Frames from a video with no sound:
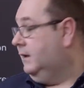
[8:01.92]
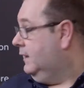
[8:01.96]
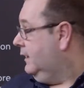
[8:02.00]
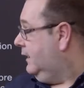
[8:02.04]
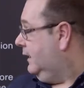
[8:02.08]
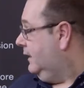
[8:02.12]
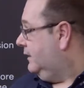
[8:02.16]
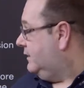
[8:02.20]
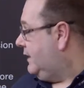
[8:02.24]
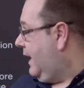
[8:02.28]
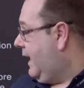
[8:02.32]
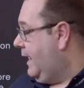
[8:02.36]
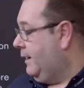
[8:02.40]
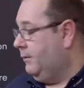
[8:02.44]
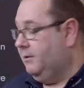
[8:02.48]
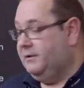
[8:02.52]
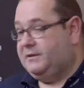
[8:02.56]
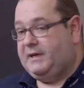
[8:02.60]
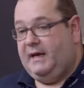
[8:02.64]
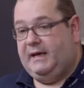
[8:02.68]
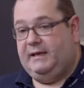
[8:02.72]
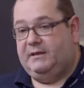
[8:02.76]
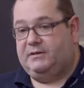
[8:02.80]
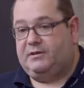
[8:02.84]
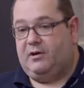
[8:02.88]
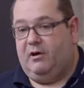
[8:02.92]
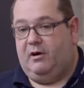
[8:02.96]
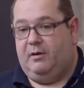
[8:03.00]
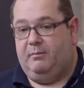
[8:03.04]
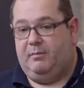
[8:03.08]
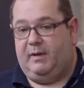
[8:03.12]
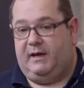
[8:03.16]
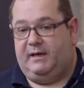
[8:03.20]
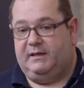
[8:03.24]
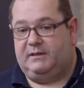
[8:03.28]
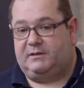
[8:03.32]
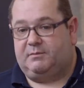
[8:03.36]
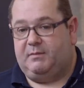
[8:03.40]
It's hours and
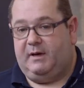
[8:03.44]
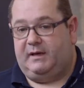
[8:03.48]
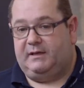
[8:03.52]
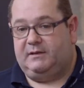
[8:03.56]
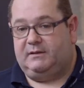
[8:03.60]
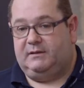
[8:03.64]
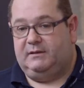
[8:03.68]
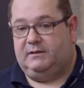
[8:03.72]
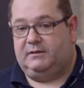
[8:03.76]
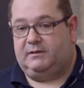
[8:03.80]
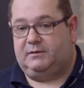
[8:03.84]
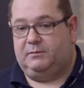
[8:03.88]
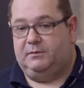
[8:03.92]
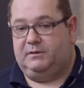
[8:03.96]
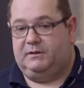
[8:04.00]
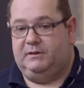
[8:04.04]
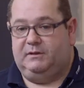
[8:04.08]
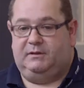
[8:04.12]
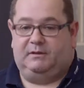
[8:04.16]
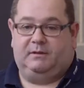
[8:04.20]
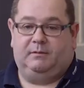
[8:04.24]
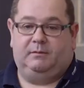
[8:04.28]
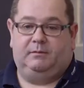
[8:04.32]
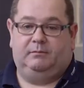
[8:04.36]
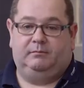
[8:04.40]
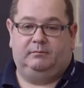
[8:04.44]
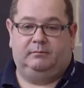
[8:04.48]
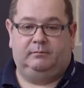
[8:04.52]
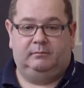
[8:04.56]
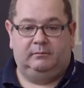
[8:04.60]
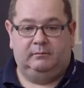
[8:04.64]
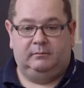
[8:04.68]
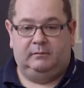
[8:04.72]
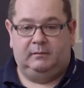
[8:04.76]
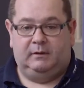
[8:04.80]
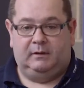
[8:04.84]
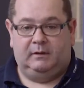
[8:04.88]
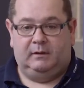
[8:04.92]
time-based maintenance, which is
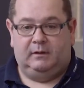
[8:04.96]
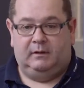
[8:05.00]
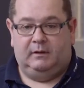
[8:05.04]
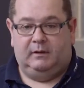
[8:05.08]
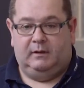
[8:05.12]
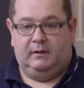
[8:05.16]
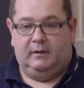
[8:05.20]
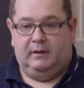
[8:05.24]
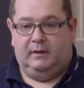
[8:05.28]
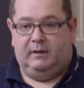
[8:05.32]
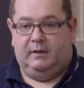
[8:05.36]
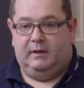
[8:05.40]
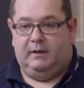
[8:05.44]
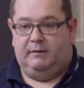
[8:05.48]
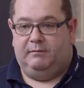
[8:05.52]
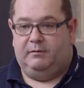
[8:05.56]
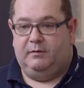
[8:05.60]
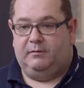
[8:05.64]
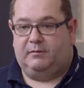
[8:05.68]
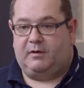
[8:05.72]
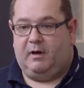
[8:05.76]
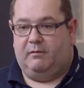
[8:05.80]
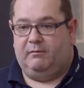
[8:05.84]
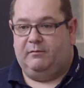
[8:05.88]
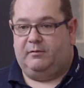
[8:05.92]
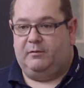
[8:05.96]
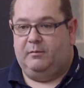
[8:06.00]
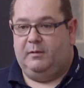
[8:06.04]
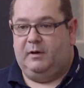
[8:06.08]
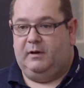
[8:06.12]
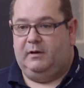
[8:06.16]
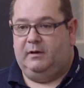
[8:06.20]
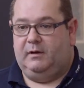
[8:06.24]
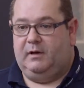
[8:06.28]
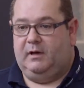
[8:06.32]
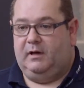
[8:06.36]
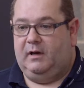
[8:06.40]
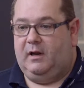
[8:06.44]
if you've come from
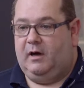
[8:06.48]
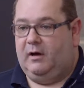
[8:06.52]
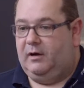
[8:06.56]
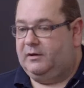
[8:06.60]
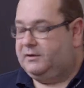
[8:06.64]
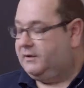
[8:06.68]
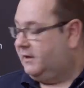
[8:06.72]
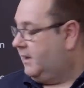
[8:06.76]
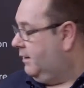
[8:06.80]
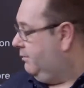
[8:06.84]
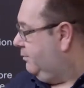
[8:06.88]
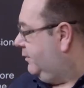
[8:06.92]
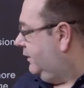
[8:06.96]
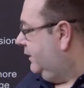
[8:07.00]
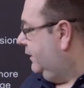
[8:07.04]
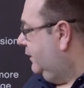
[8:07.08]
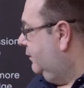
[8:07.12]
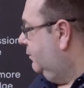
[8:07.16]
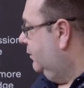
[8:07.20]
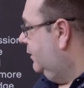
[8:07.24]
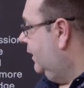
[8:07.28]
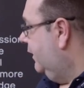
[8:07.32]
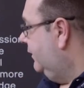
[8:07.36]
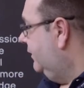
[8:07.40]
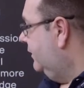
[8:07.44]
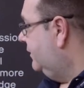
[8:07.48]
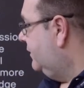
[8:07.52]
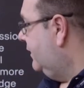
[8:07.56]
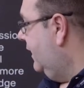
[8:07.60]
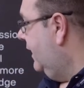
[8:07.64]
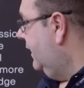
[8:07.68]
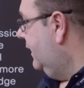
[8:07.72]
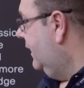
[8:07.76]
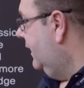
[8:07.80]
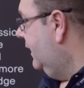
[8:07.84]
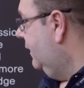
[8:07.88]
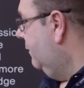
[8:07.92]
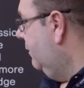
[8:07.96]
a larger company, you would
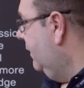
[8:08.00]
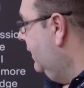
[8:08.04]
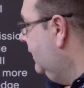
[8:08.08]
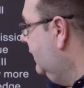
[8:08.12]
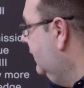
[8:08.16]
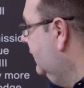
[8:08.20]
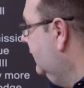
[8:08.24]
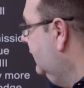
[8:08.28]
understand anyway.